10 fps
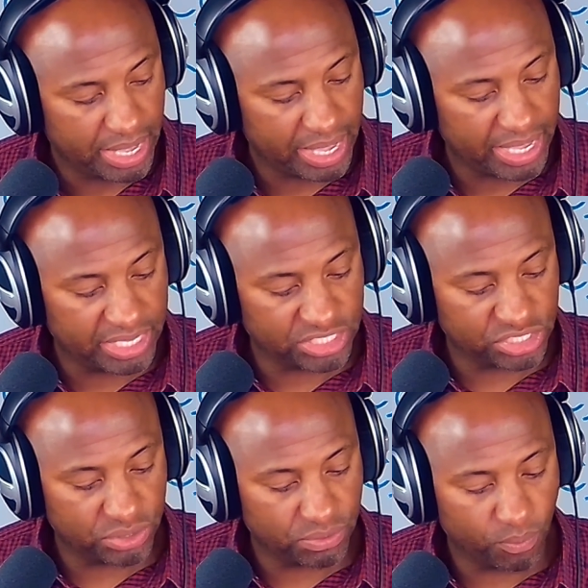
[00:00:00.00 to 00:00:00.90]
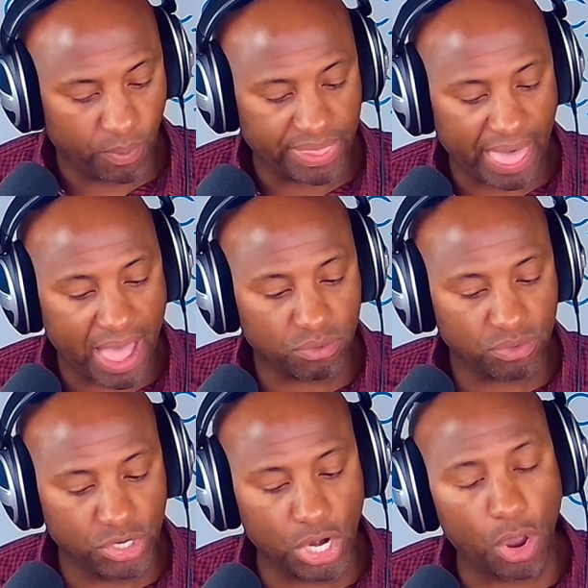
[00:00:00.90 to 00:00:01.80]
is
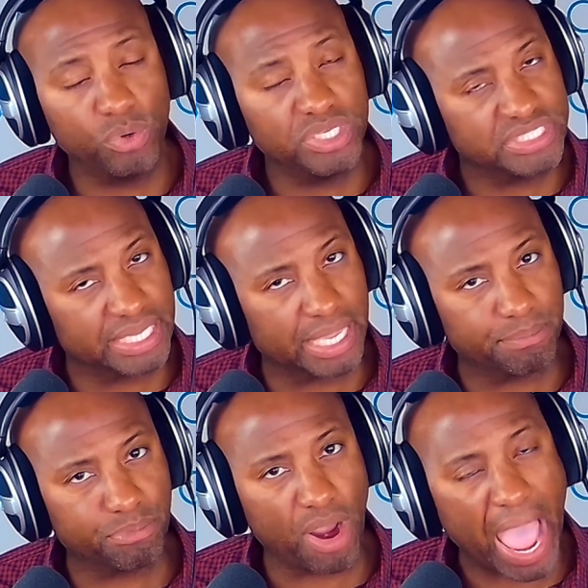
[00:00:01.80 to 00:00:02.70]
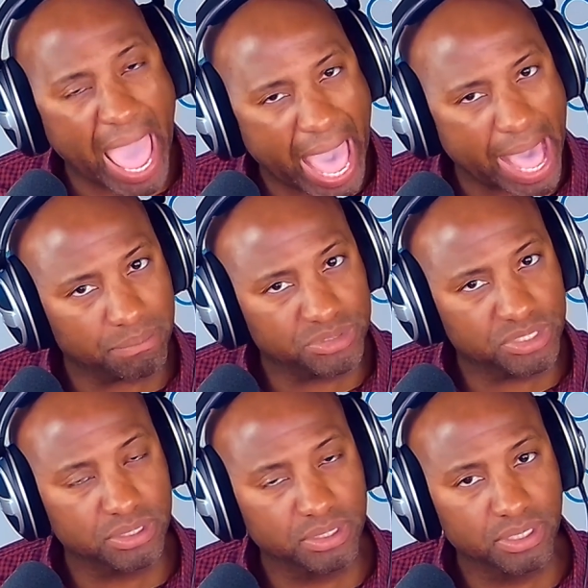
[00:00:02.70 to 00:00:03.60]
without noticing it,
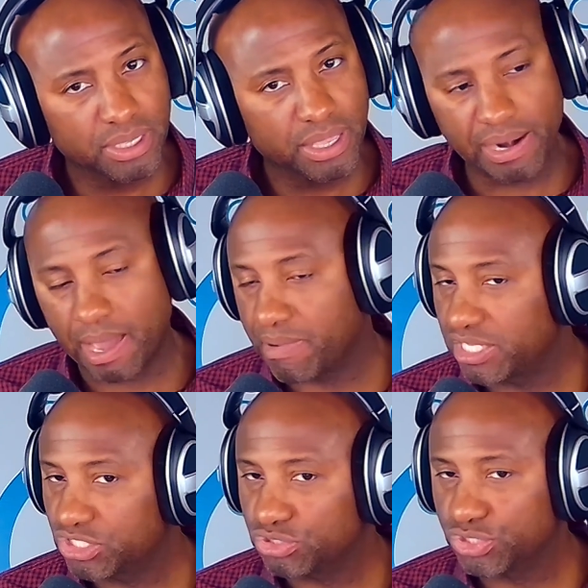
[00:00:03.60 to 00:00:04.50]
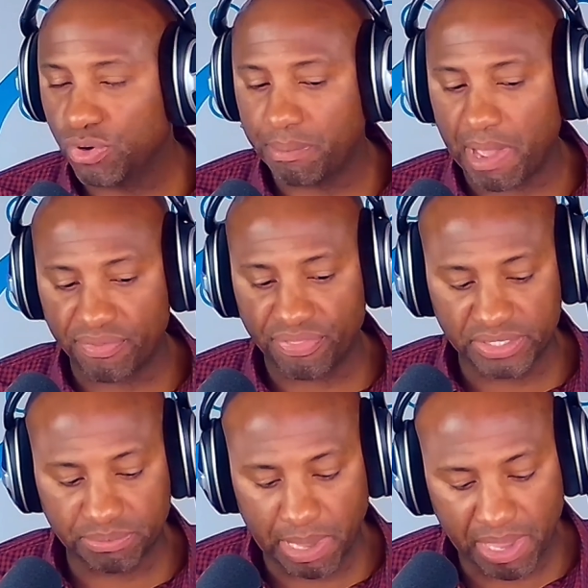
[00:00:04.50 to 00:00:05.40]
perhaps, and I'm not so sure about
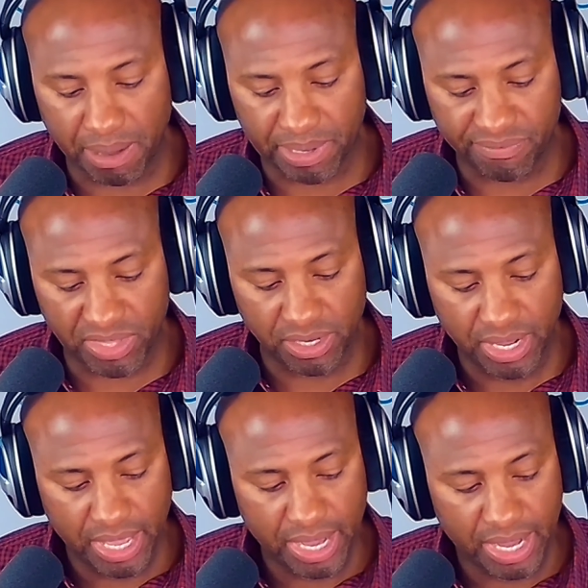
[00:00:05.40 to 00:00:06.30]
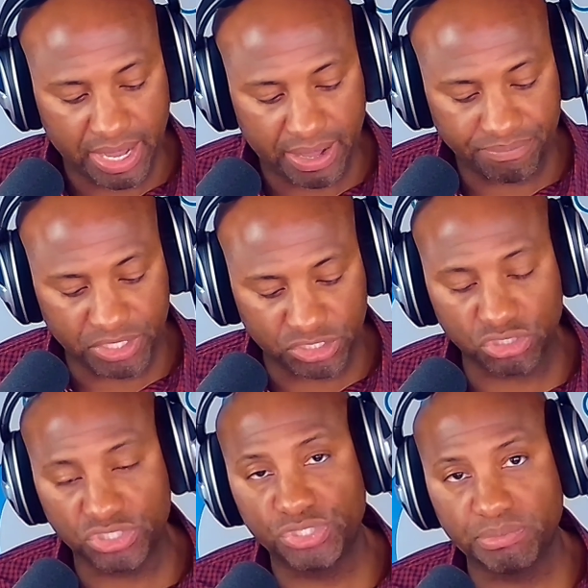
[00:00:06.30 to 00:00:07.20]
this, maybe I'm giving the
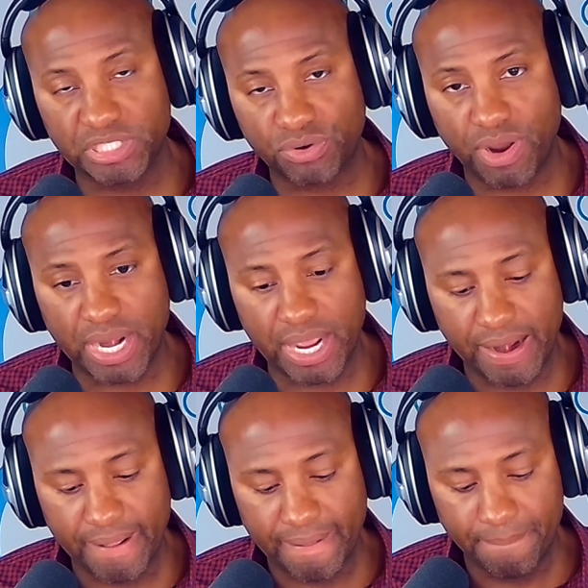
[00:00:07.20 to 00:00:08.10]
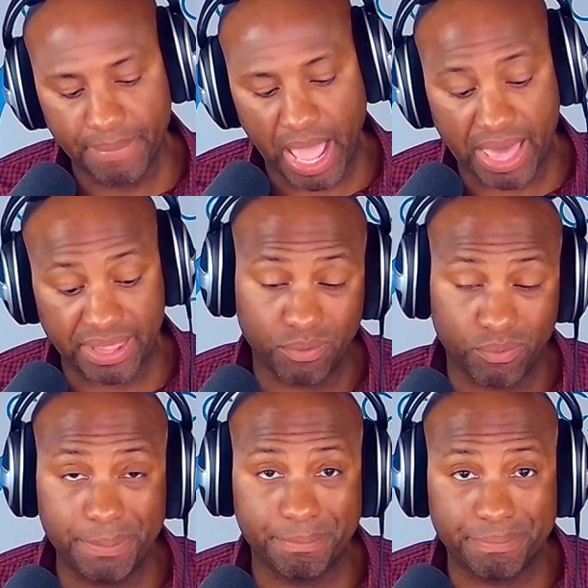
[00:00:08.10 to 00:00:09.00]
church too much credit. I think
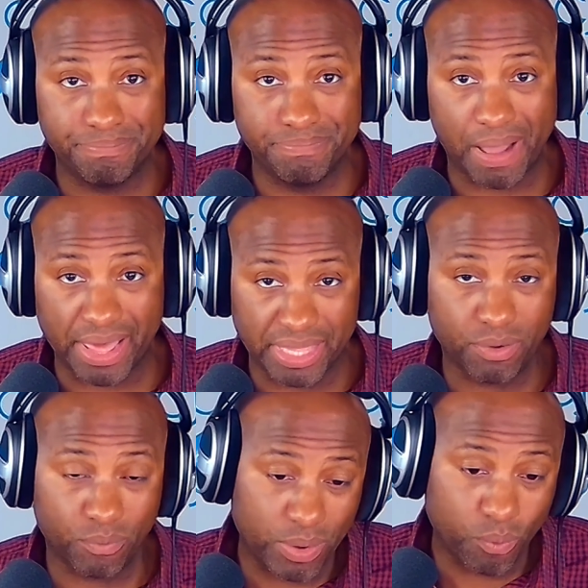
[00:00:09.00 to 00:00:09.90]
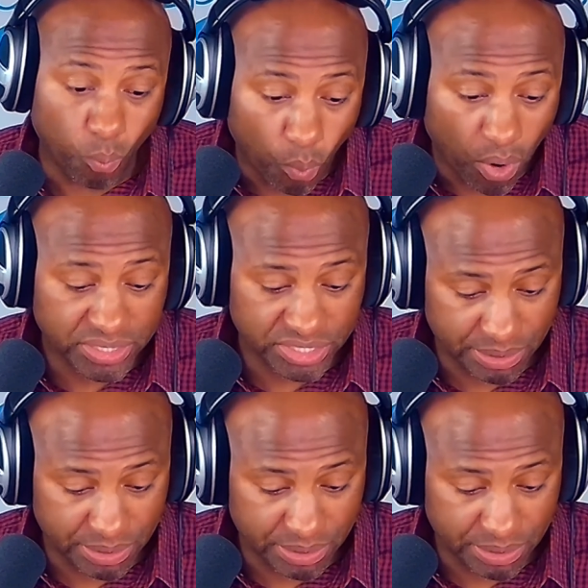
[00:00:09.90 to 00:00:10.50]
we want